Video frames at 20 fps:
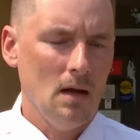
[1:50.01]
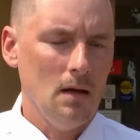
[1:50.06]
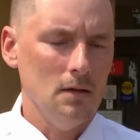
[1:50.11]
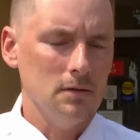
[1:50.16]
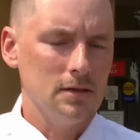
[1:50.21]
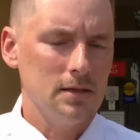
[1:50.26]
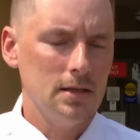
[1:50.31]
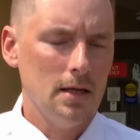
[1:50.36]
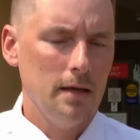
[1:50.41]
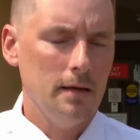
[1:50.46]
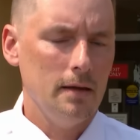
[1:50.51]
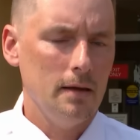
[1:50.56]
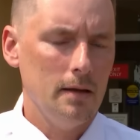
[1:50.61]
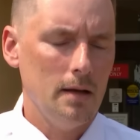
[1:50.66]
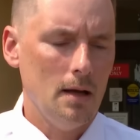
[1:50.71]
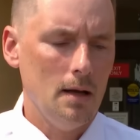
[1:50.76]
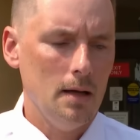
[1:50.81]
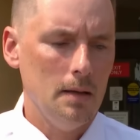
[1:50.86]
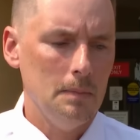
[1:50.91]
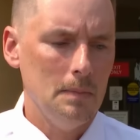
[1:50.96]
I'll say
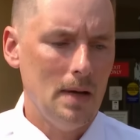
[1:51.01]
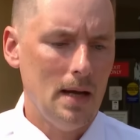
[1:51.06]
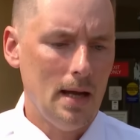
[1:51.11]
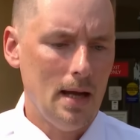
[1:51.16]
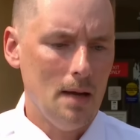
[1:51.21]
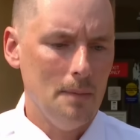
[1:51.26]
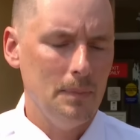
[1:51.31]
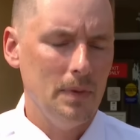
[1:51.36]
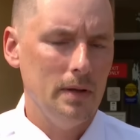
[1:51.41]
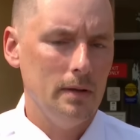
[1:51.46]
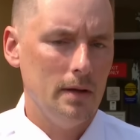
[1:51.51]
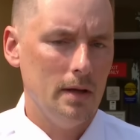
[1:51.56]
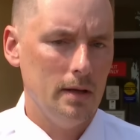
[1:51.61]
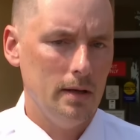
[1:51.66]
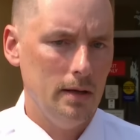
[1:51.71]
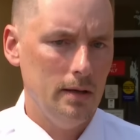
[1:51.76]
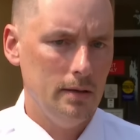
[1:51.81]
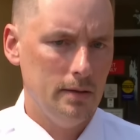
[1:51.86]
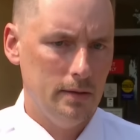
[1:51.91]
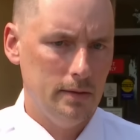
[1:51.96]
that I'm happy
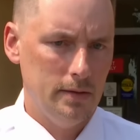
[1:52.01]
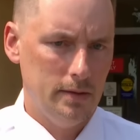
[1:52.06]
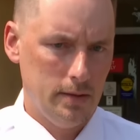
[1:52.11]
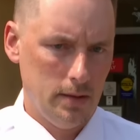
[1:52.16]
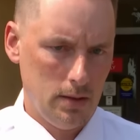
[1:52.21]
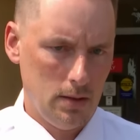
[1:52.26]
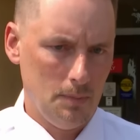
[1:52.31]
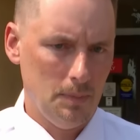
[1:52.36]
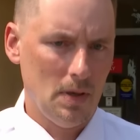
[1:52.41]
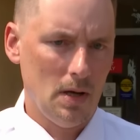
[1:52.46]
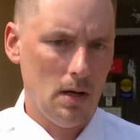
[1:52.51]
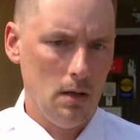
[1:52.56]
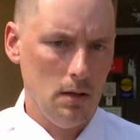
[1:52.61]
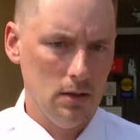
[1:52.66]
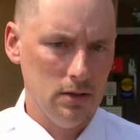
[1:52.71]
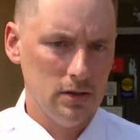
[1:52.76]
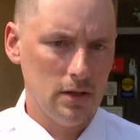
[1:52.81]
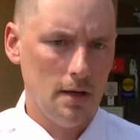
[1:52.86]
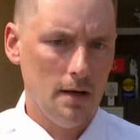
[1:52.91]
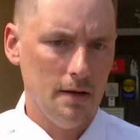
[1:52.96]
that he did
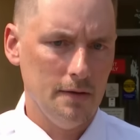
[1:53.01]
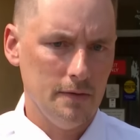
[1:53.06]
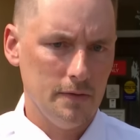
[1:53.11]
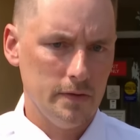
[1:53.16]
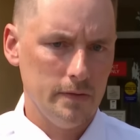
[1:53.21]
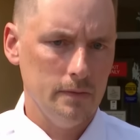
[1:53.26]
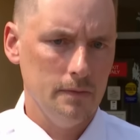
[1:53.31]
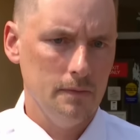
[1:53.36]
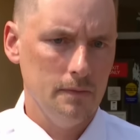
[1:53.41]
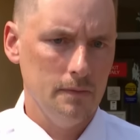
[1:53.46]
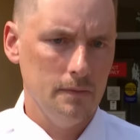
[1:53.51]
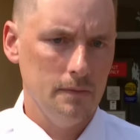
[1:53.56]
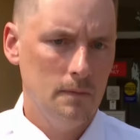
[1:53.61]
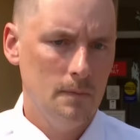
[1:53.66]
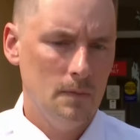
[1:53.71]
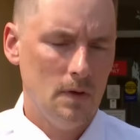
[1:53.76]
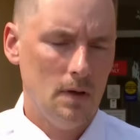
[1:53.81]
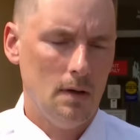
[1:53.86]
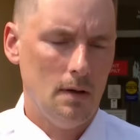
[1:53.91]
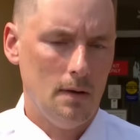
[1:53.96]
apologize.
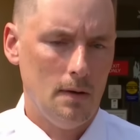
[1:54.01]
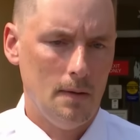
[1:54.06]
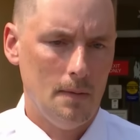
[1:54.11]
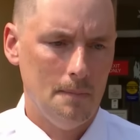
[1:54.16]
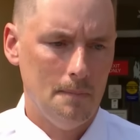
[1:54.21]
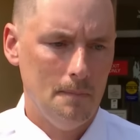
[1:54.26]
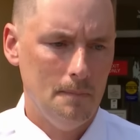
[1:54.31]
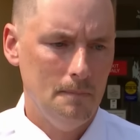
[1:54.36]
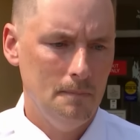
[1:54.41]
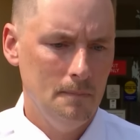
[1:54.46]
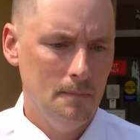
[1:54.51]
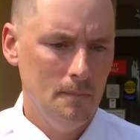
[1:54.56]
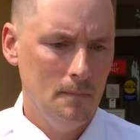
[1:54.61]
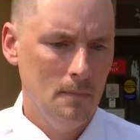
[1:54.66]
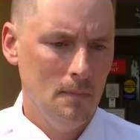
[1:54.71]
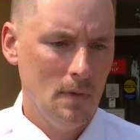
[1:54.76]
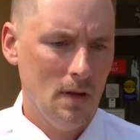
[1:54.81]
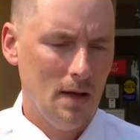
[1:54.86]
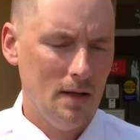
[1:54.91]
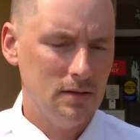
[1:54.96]
Um,
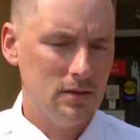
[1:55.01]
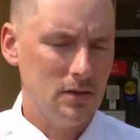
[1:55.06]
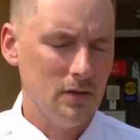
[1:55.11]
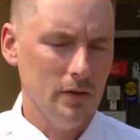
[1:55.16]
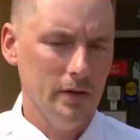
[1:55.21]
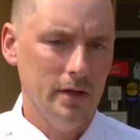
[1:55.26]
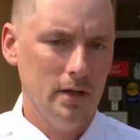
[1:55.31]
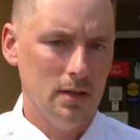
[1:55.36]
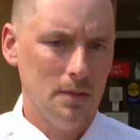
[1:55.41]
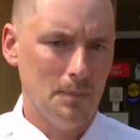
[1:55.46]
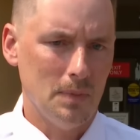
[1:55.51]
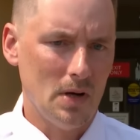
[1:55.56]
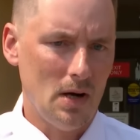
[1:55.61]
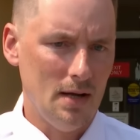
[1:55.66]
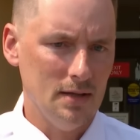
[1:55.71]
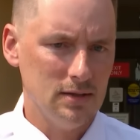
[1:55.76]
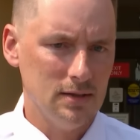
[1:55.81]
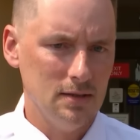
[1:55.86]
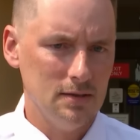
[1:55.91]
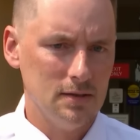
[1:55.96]
I still need to
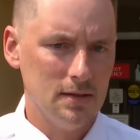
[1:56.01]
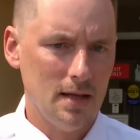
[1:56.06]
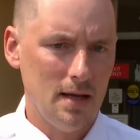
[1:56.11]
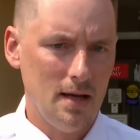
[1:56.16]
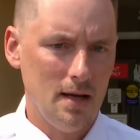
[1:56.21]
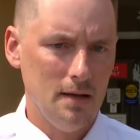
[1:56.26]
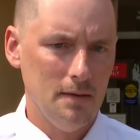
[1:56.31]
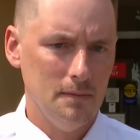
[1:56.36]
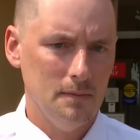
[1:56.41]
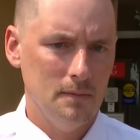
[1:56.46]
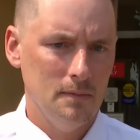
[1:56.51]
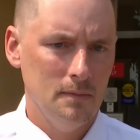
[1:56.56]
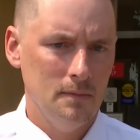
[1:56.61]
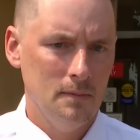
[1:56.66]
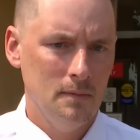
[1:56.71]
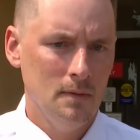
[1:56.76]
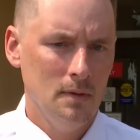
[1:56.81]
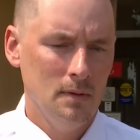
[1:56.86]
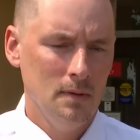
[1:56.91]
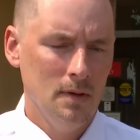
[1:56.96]
process that.
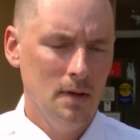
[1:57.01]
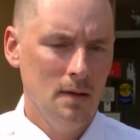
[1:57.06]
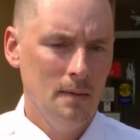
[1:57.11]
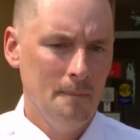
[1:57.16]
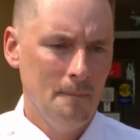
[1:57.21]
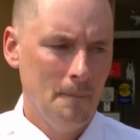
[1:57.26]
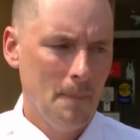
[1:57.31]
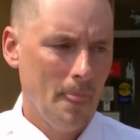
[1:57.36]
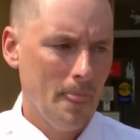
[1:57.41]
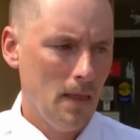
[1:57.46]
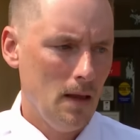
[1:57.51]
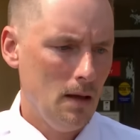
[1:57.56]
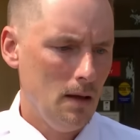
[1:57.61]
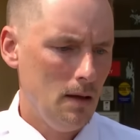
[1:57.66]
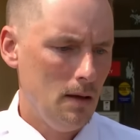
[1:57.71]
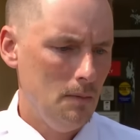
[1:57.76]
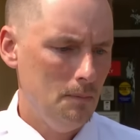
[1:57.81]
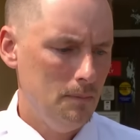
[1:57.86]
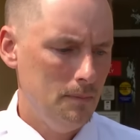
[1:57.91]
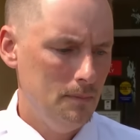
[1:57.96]

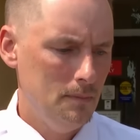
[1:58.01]
Uh,